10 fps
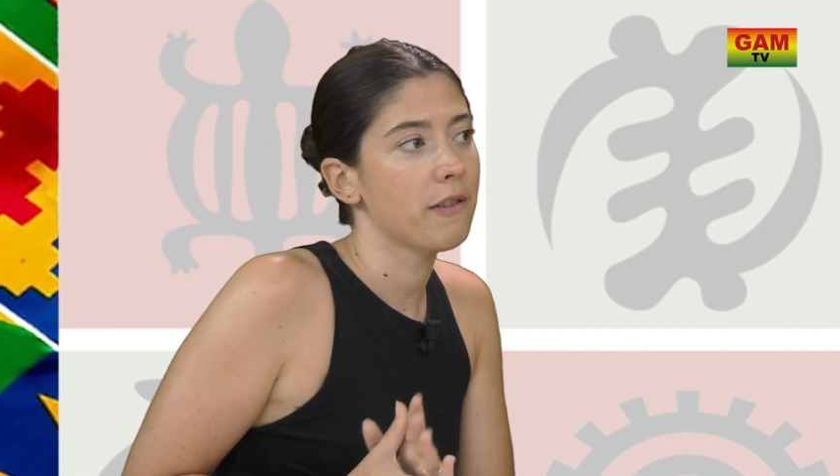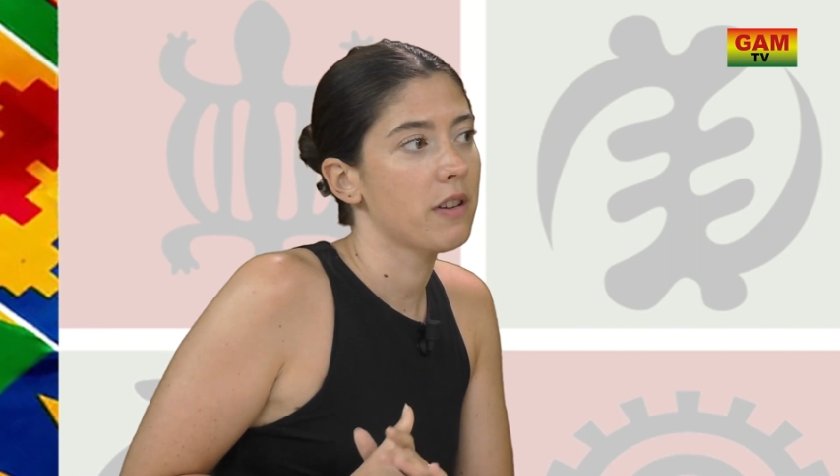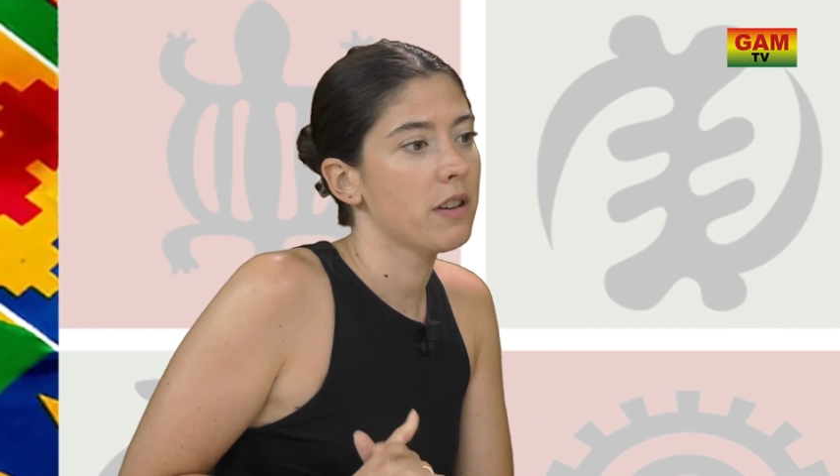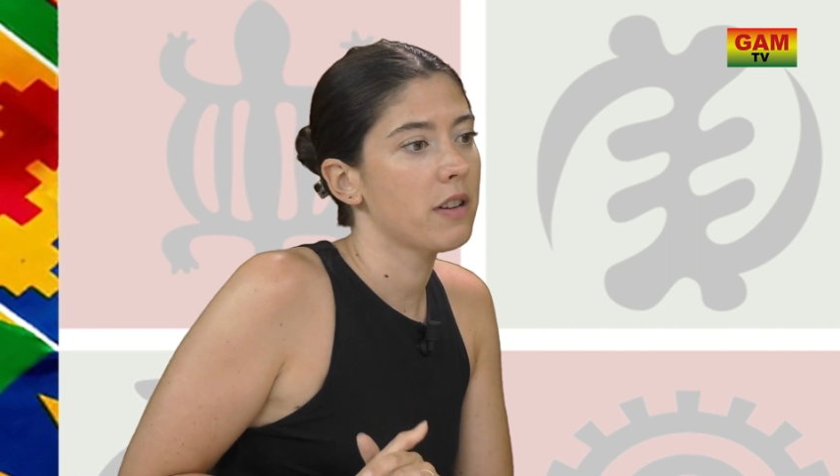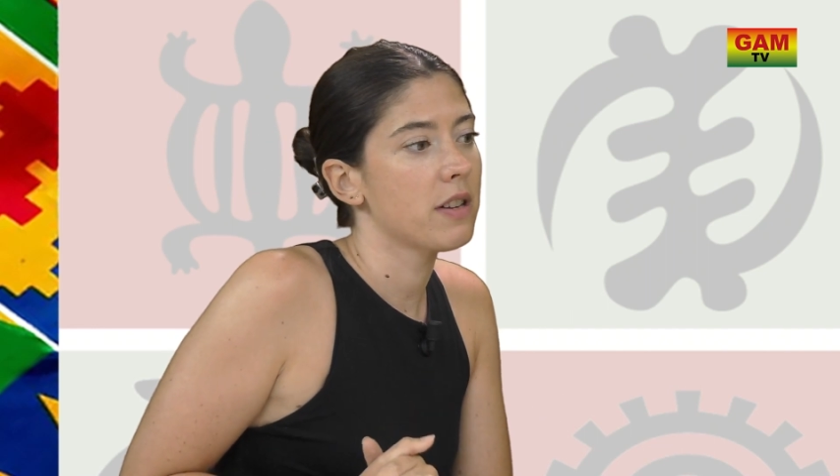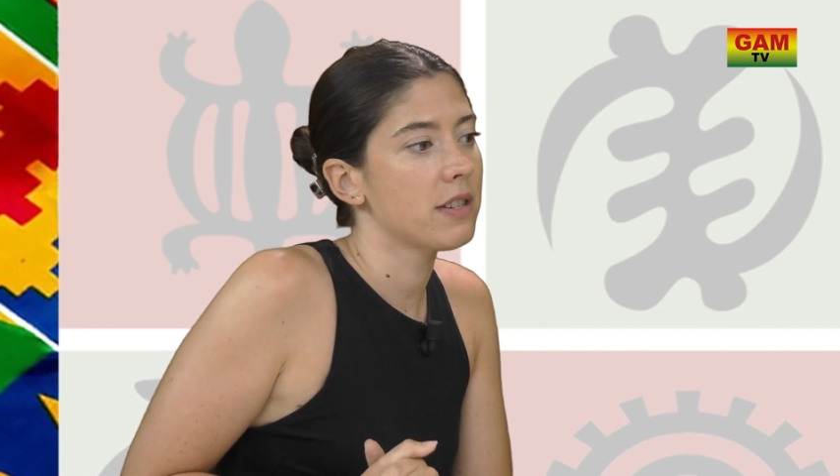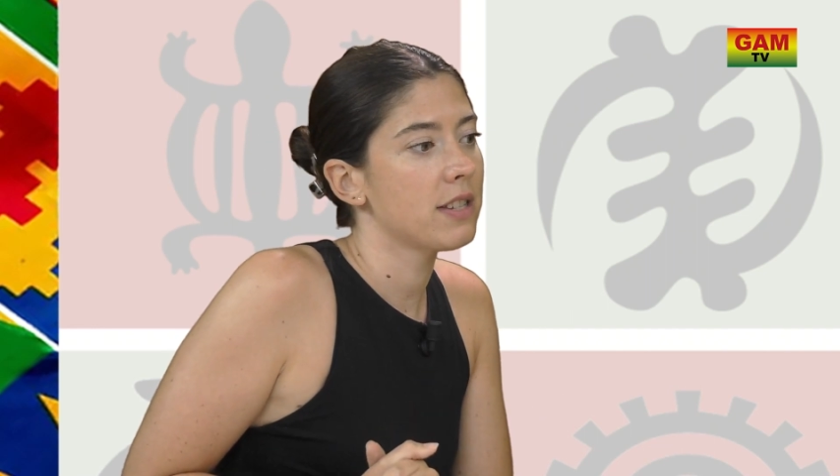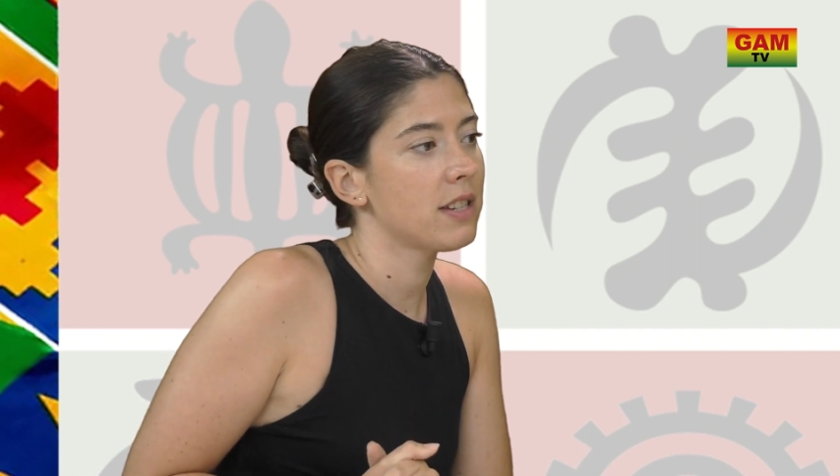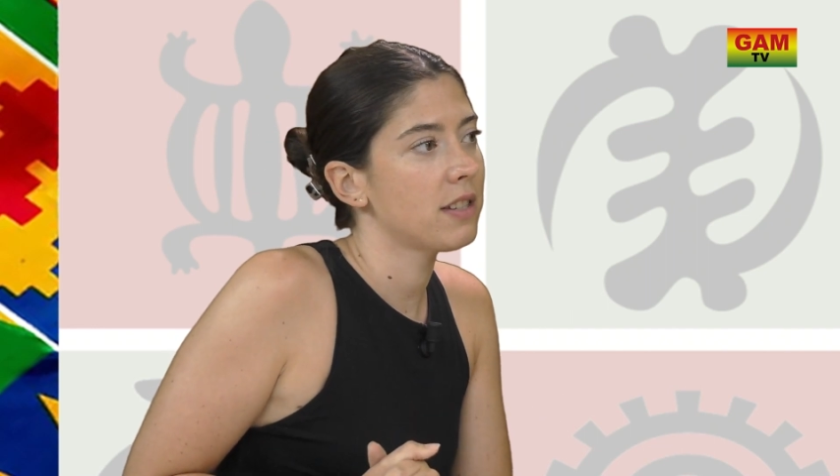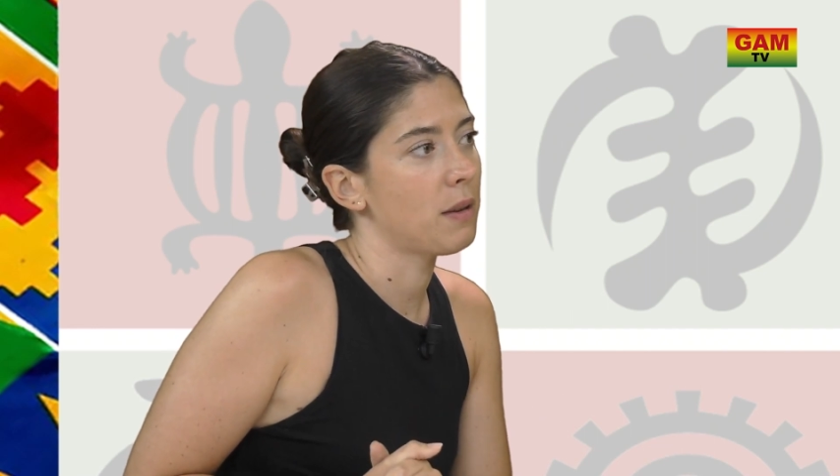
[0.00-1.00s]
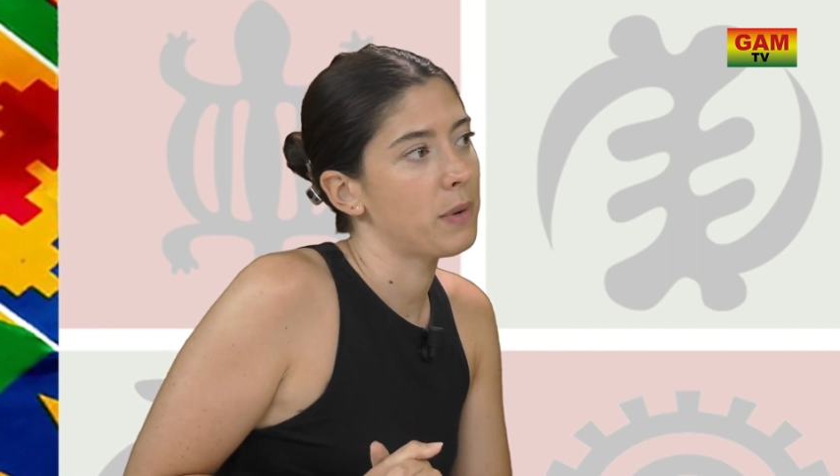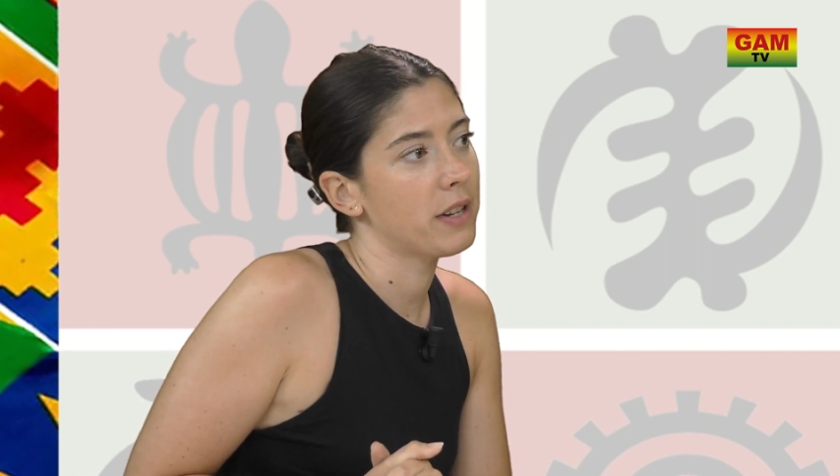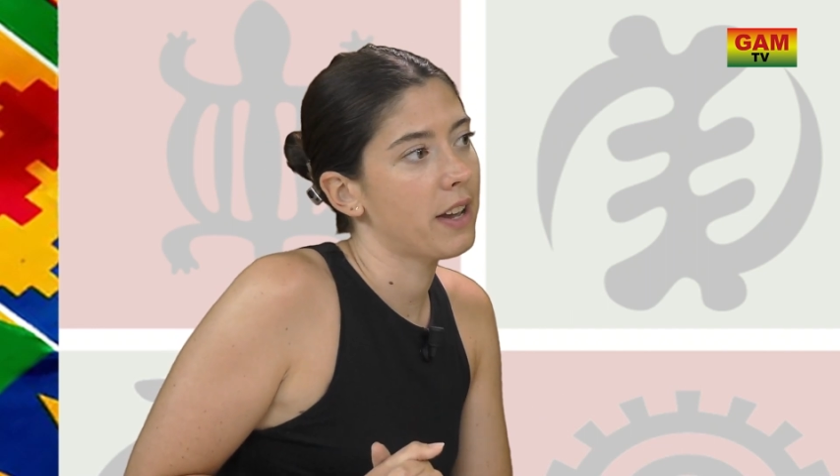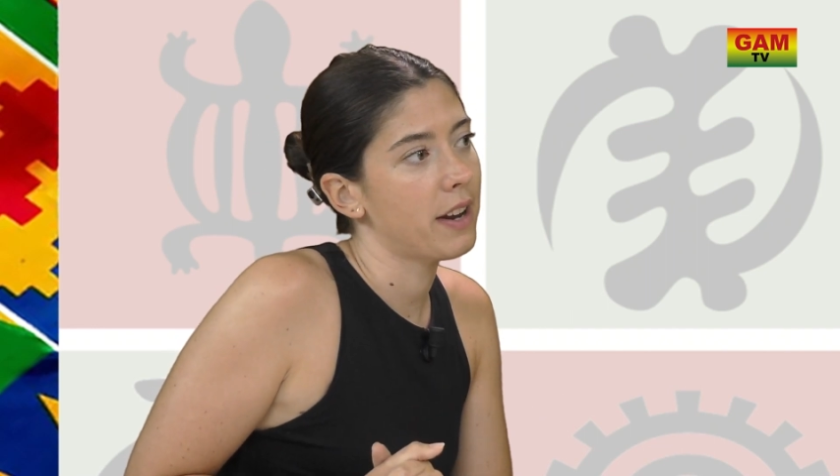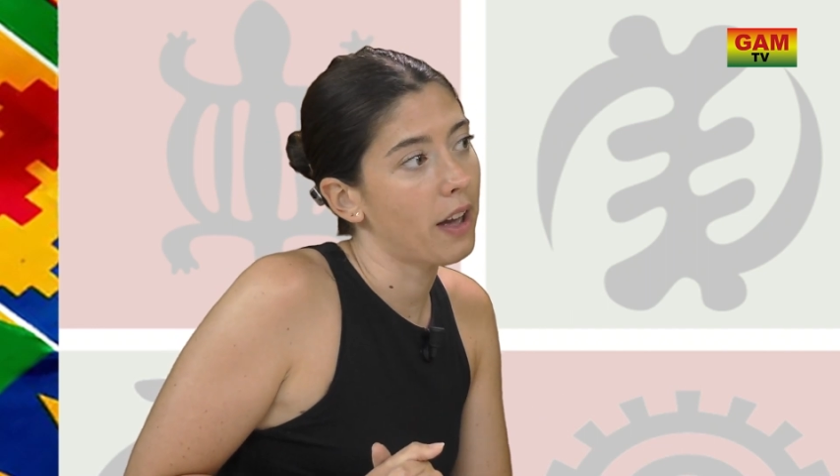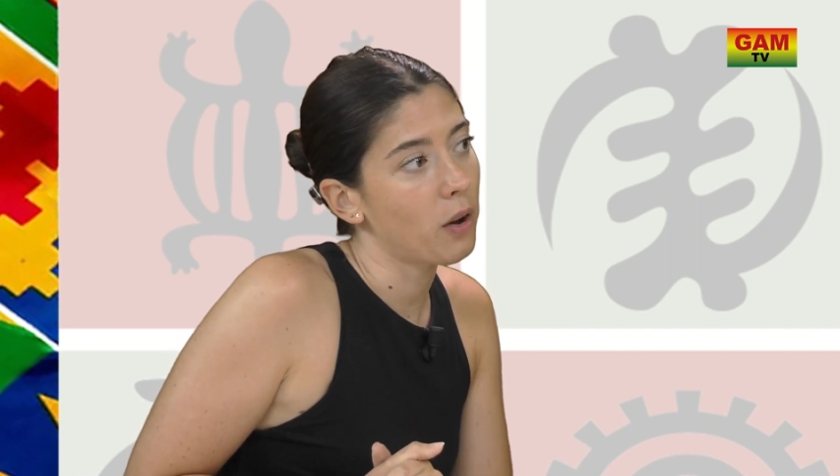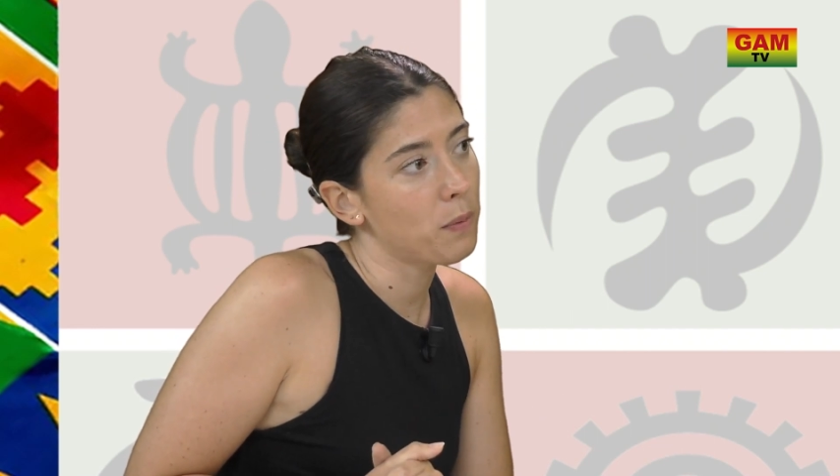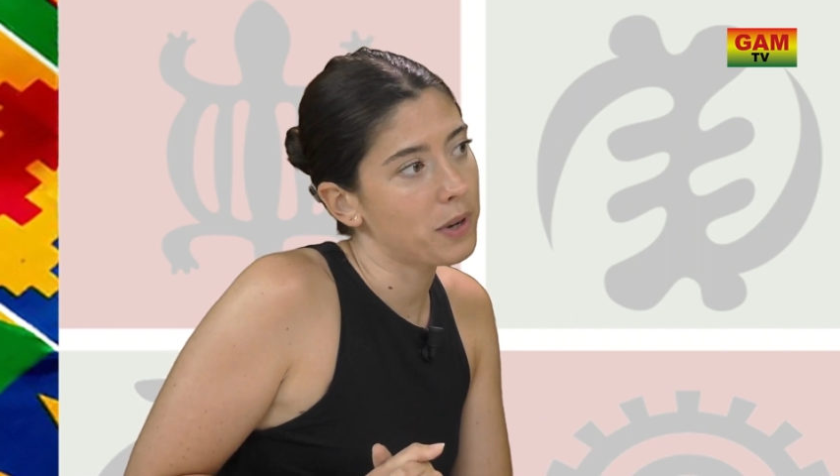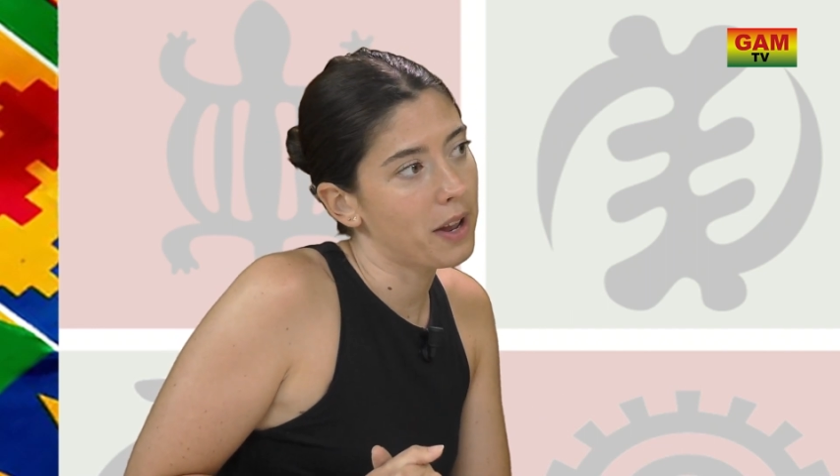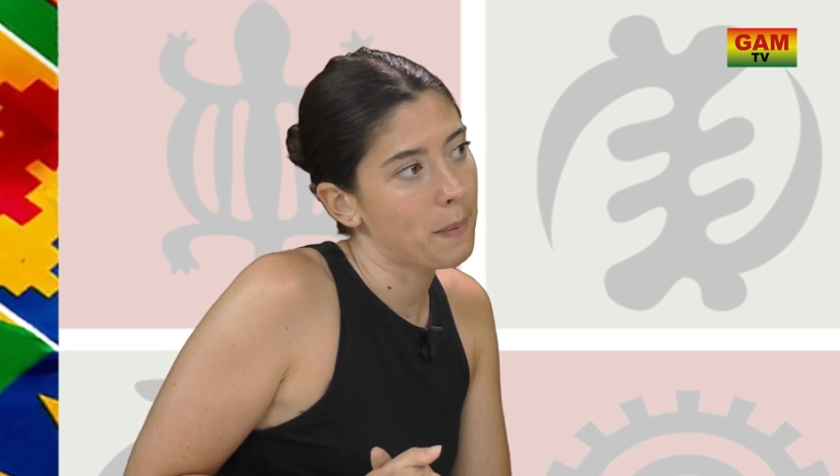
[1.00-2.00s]
a system that can
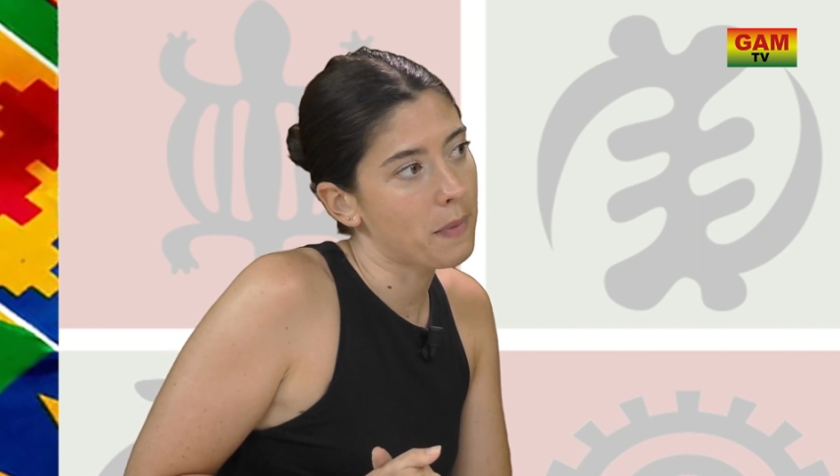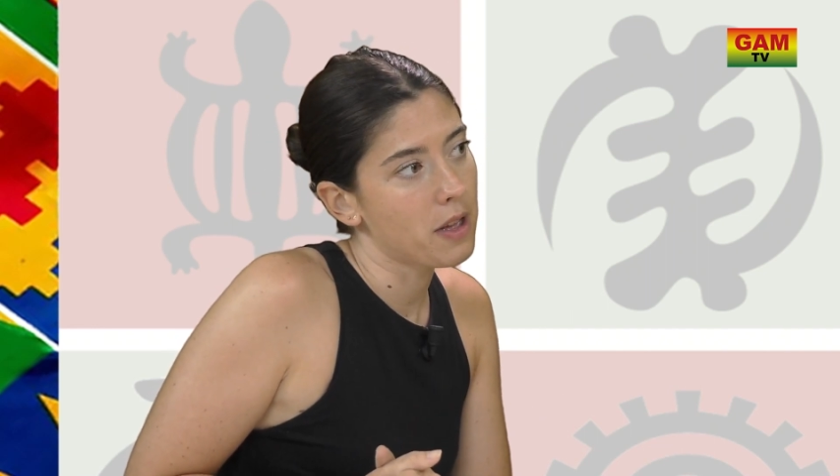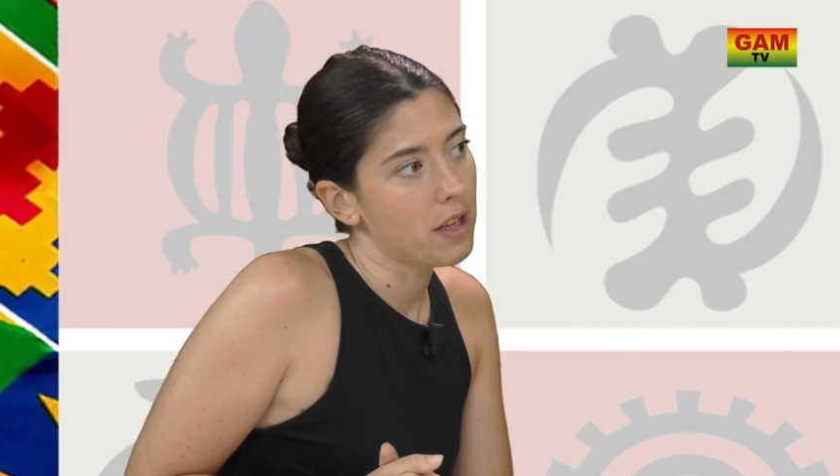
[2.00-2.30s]
help them,